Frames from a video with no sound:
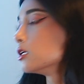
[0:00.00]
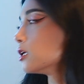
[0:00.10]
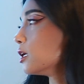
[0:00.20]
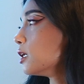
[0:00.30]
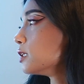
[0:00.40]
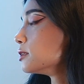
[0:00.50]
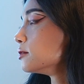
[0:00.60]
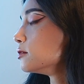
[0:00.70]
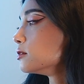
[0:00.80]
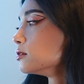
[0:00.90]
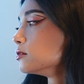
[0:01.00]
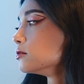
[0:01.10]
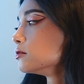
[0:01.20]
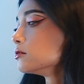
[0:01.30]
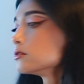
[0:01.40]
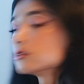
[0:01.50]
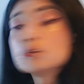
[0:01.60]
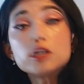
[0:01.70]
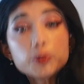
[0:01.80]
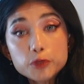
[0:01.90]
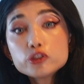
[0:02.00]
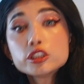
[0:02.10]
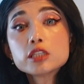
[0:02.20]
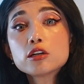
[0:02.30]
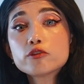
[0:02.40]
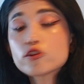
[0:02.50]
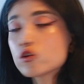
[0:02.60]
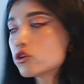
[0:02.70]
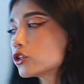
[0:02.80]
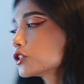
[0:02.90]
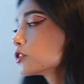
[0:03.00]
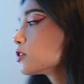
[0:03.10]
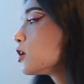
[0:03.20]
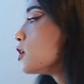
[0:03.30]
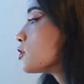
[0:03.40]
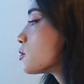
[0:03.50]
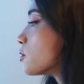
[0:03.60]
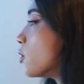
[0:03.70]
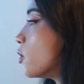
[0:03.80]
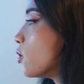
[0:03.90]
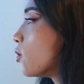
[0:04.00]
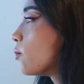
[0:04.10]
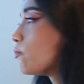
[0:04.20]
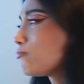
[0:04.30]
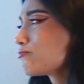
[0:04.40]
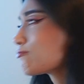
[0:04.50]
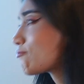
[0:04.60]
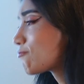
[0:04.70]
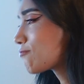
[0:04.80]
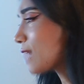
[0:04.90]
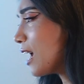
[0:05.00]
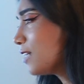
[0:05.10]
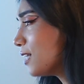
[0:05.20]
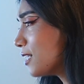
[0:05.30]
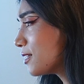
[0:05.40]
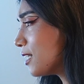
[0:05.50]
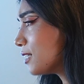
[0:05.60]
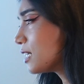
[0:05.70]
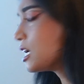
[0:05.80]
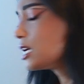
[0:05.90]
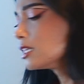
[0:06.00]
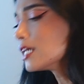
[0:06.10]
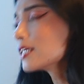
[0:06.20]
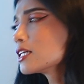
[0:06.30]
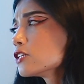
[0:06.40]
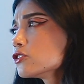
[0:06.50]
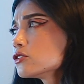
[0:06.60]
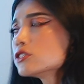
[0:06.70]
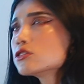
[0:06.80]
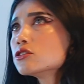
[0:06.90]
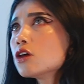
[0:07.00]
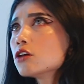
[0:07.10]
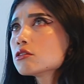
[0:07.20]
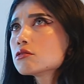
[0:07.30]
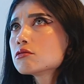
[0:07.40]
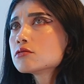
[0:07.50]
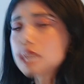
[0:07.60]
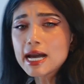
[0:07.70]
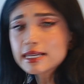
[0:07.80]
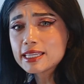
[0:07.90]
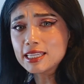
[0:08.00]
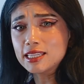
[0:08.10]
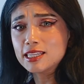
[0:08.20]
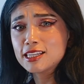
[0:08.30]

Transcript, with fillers: um, her music, of course. So um, I like that. Like, she's not tacky.